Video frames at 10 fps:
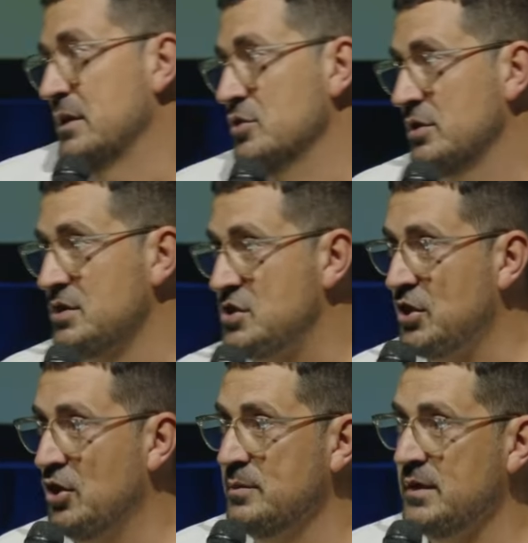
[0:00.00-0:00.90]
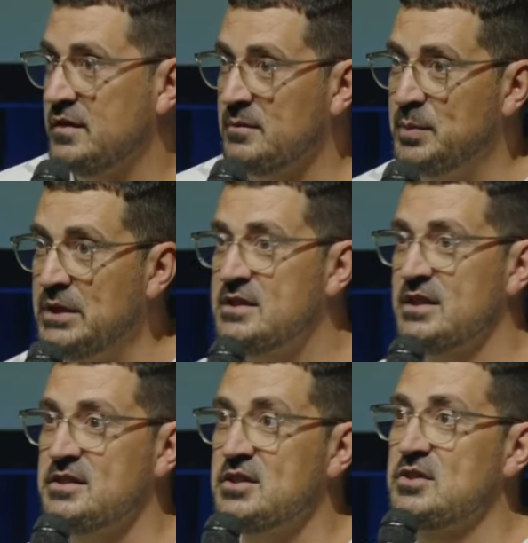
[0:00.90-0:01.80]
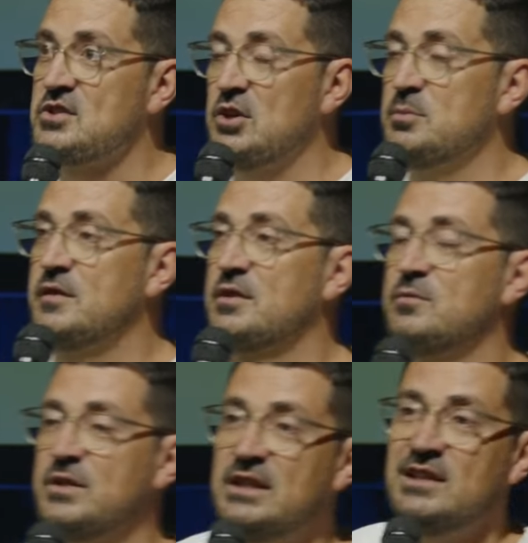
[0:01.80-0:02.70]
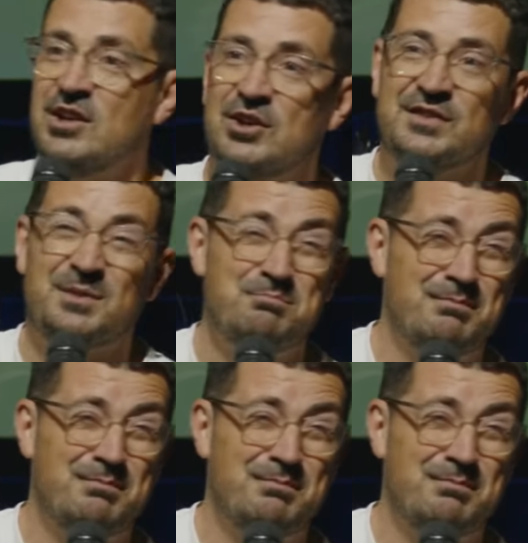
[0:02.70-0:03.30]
you can show me some pictures, you can show me some videos, and